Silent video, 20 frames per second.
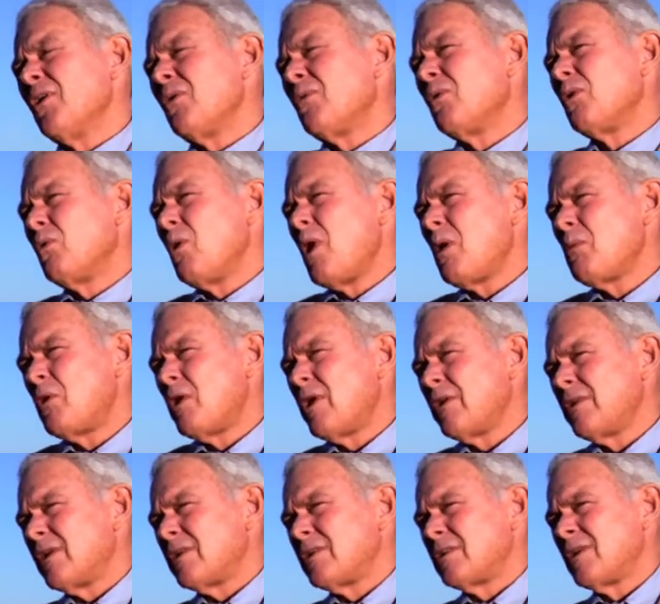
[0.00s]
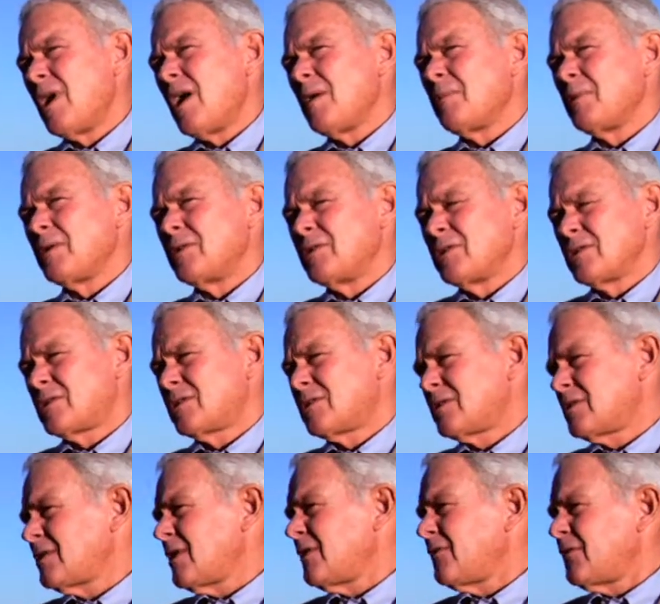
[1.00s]
Well, while we're on that topic, just
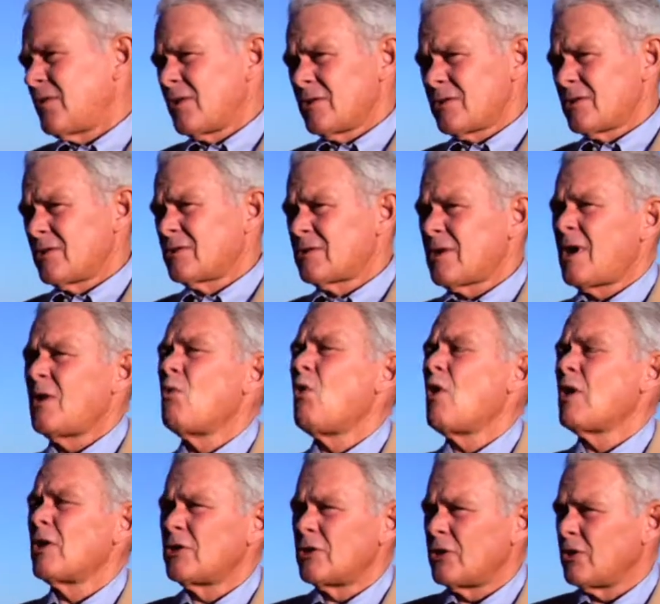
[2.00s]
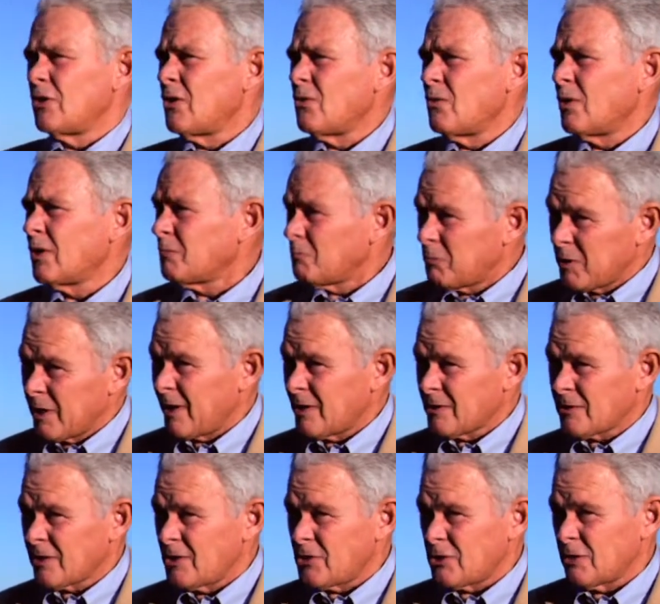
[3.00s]
say for instance I wanted to know what
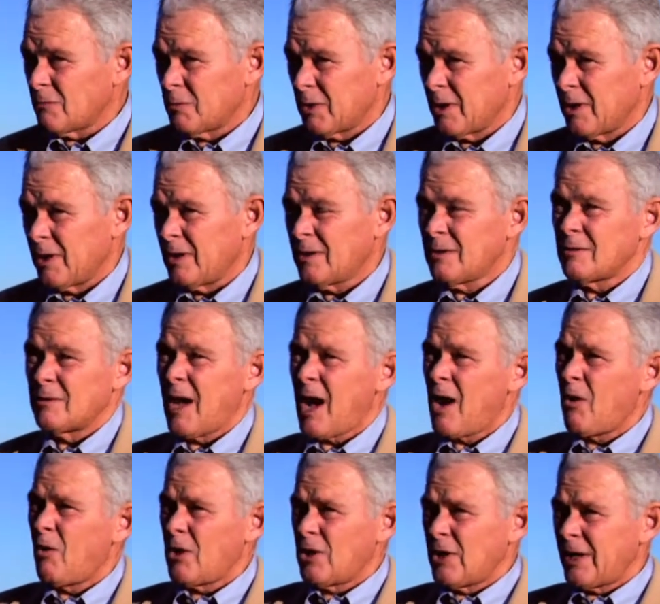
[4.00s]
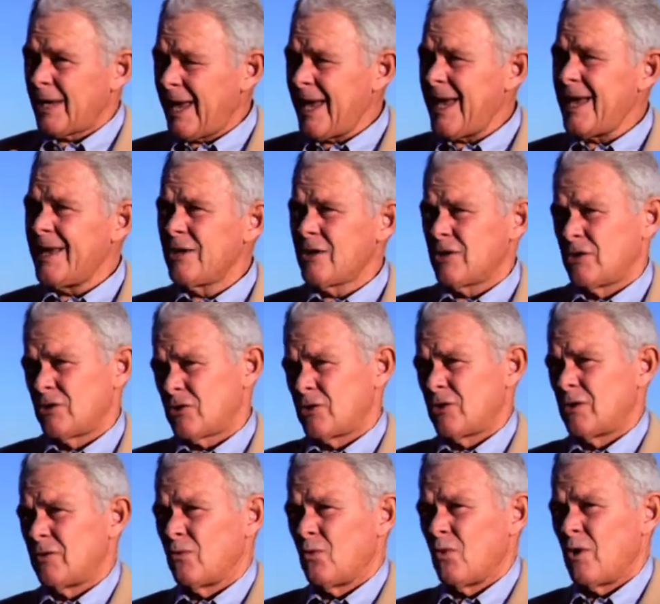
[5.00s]
plants I should plant, how I can
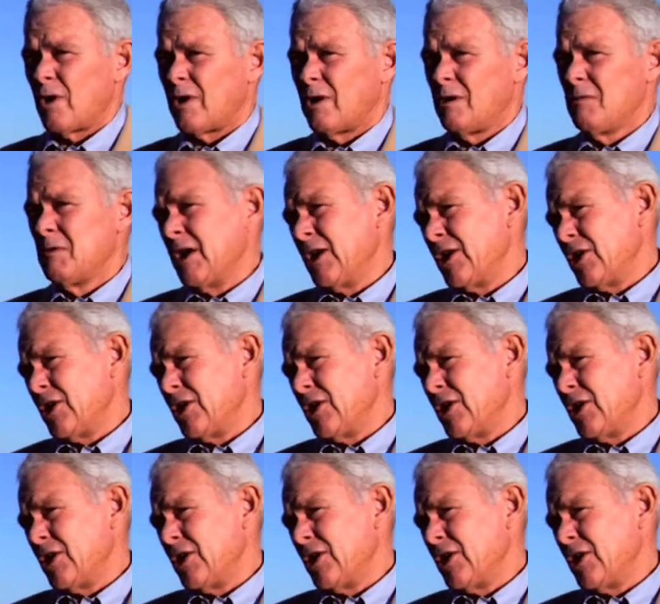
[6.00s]
conserve water.